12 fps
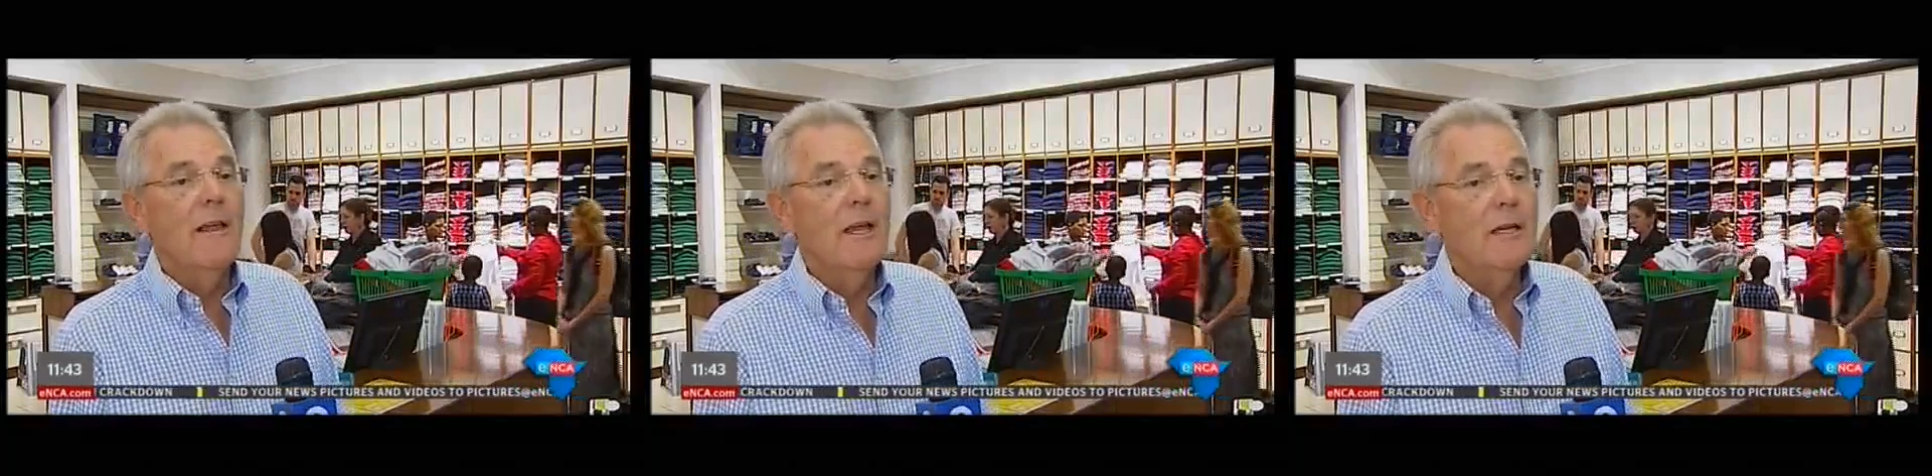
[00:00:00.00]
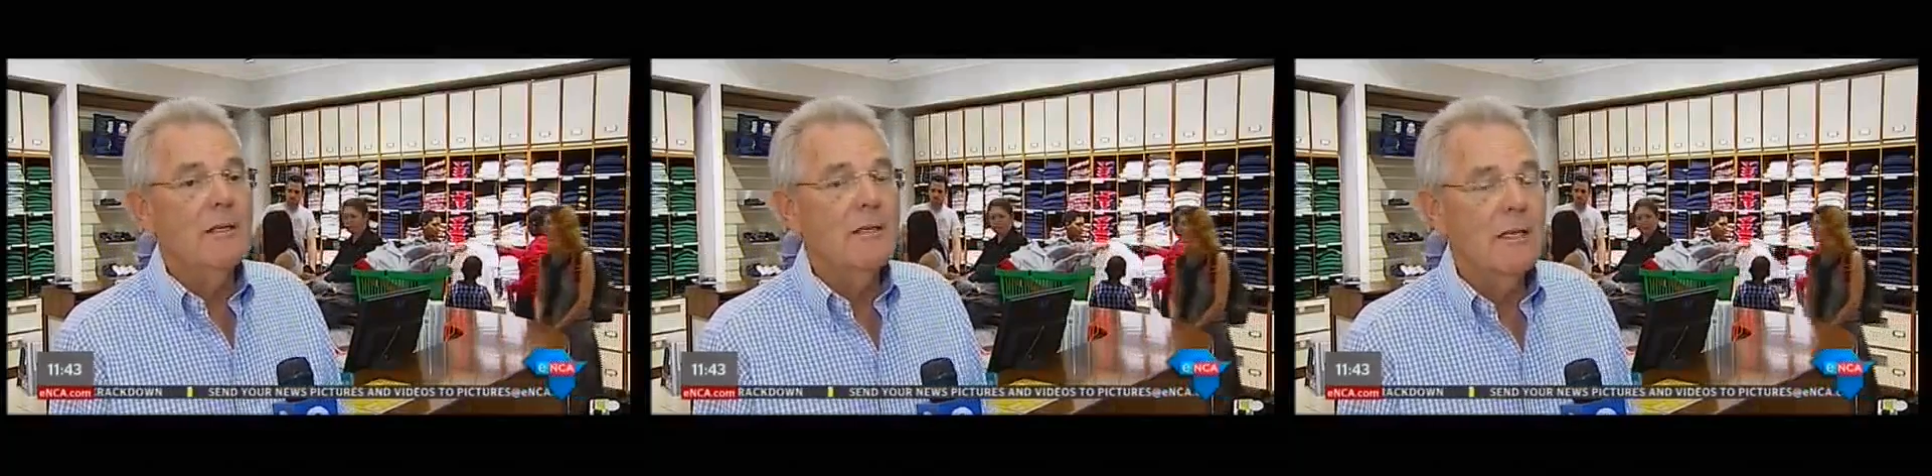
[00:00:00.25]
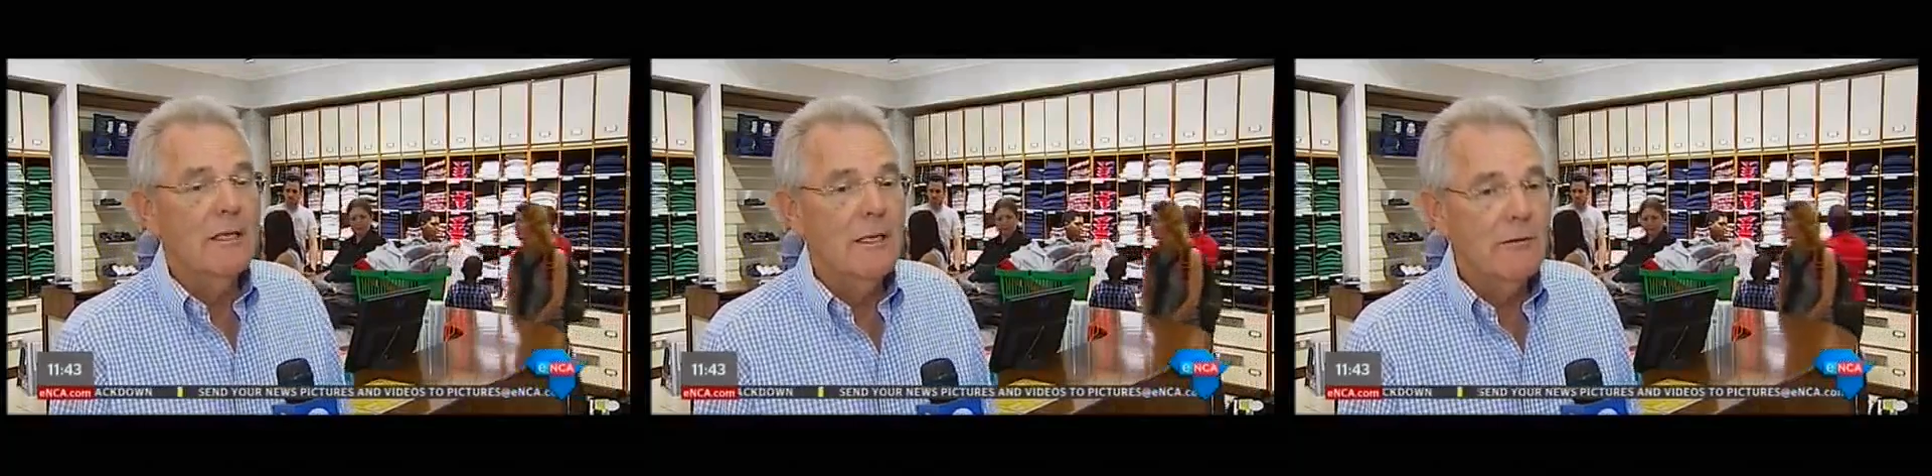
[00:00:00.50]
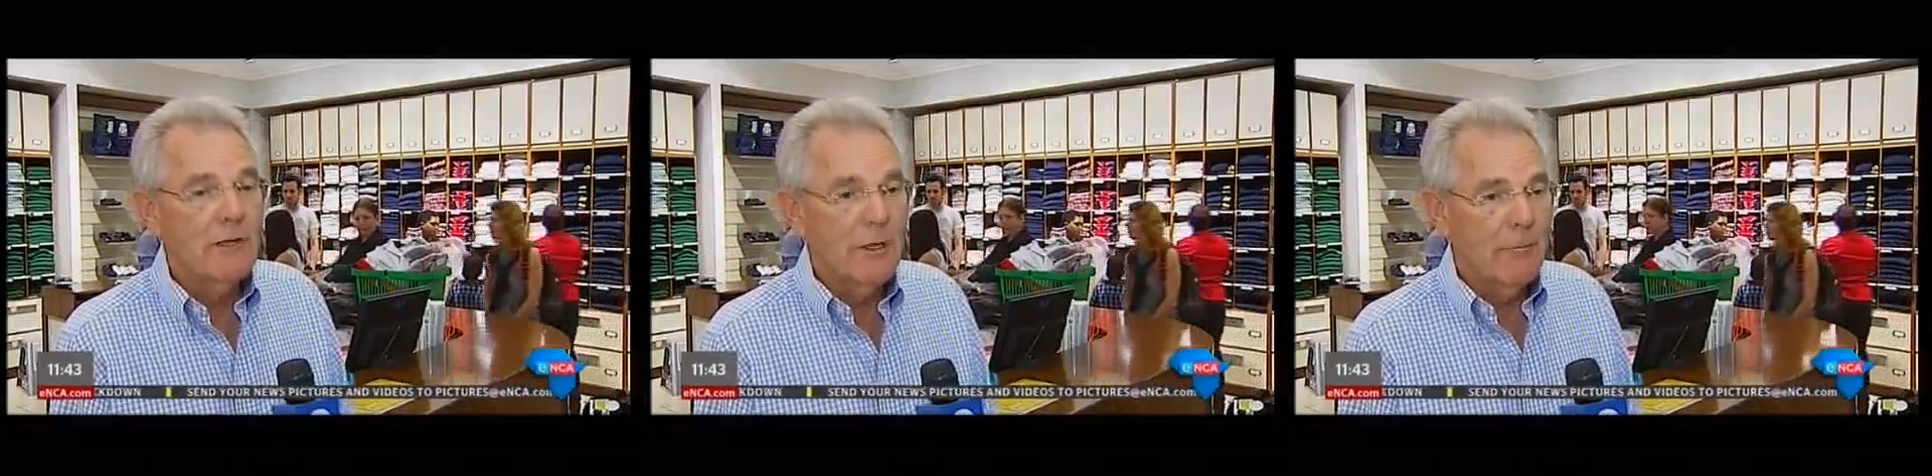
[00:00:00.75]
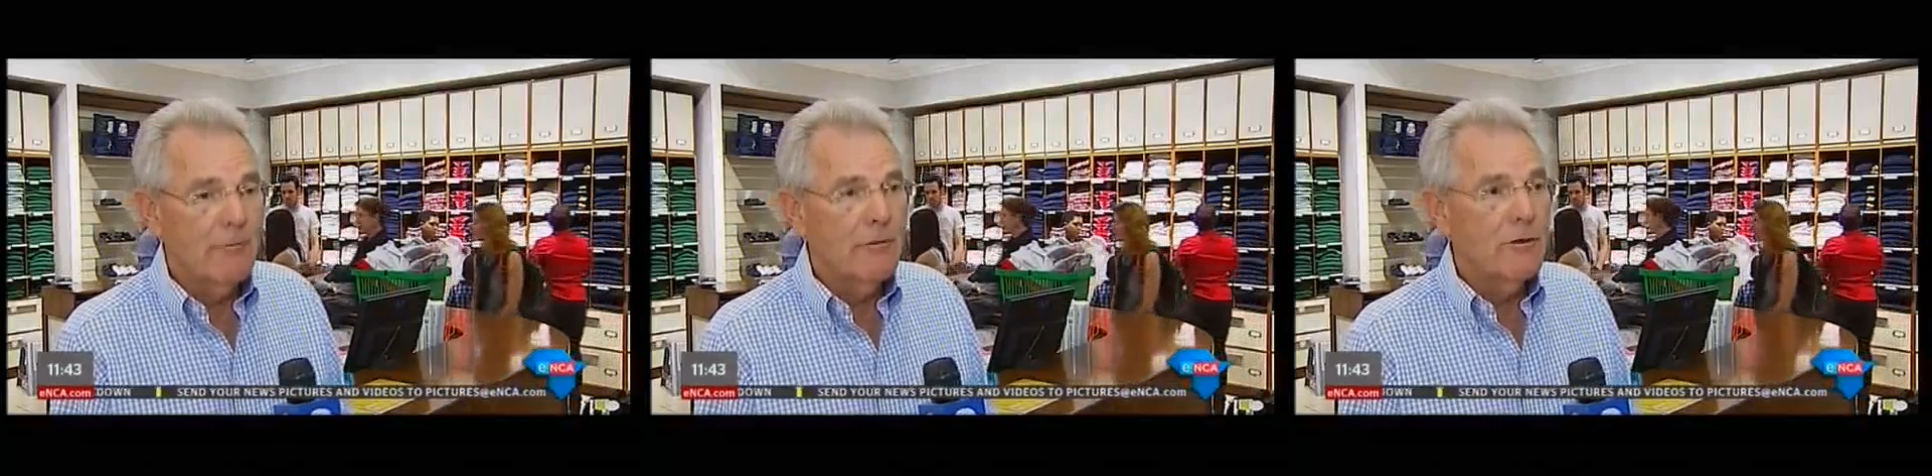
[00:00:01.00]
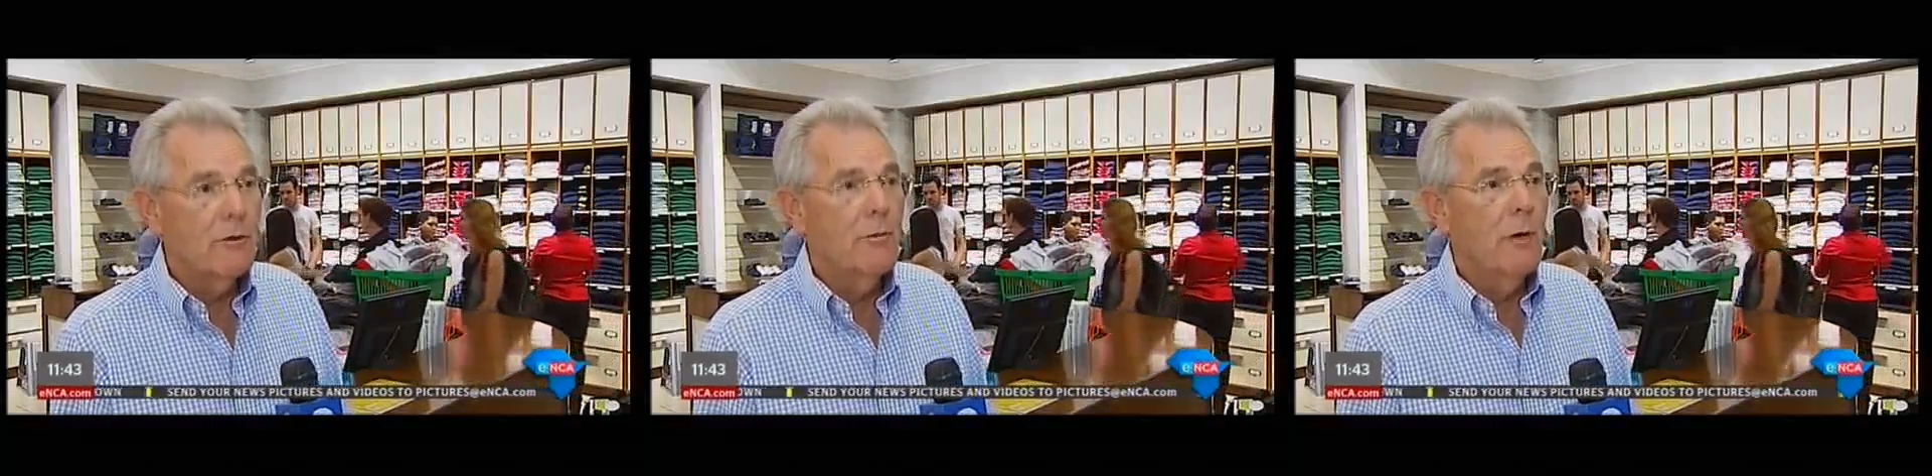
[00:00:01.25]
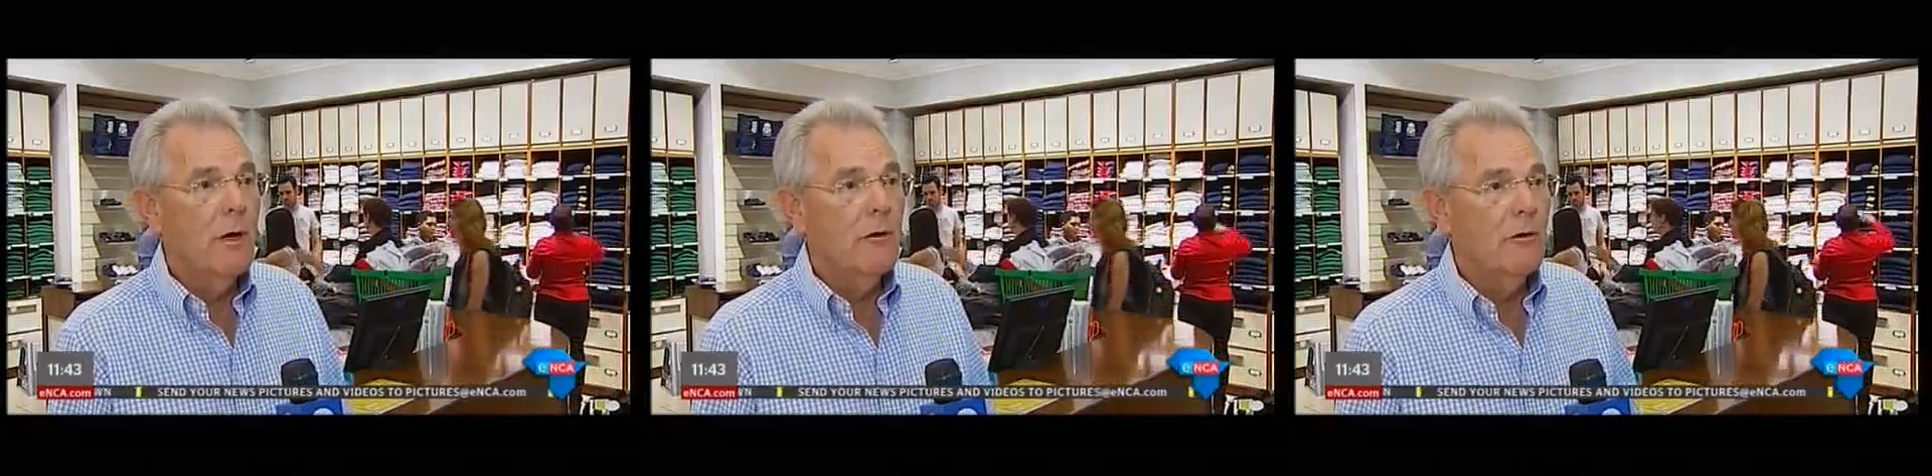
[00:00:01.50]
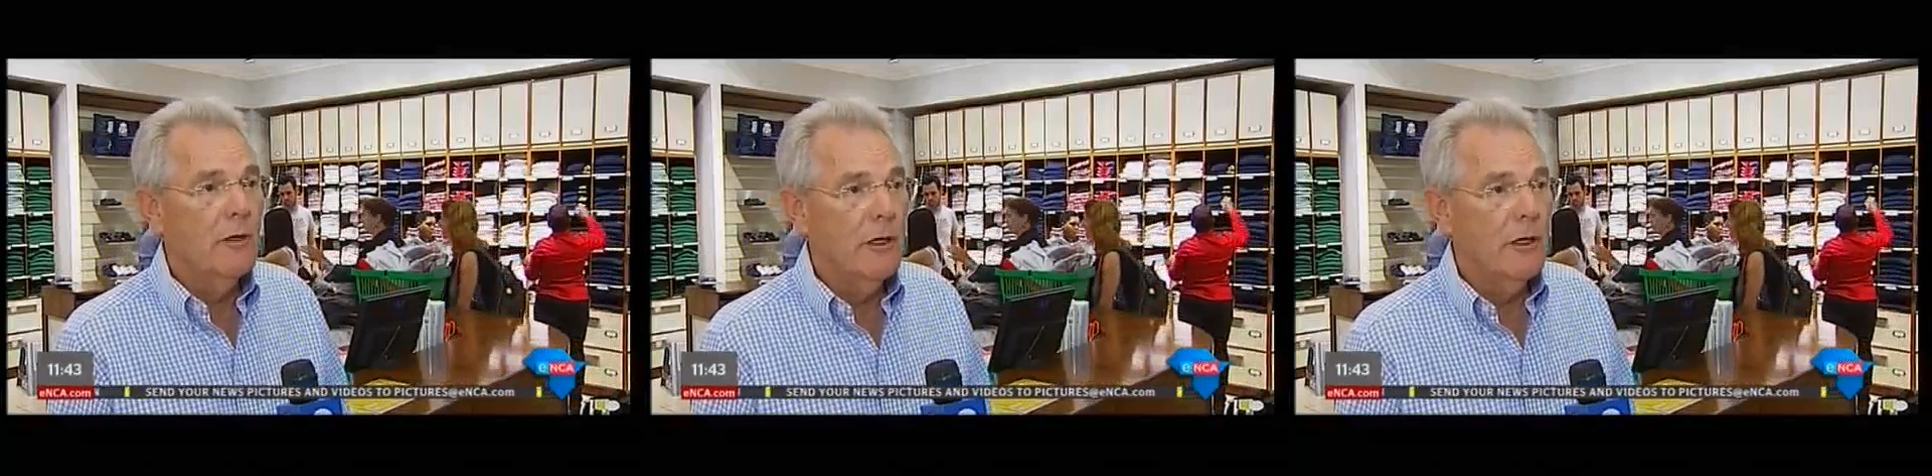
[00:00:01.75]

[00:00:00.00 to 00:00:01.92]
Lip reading: it gives comfort to both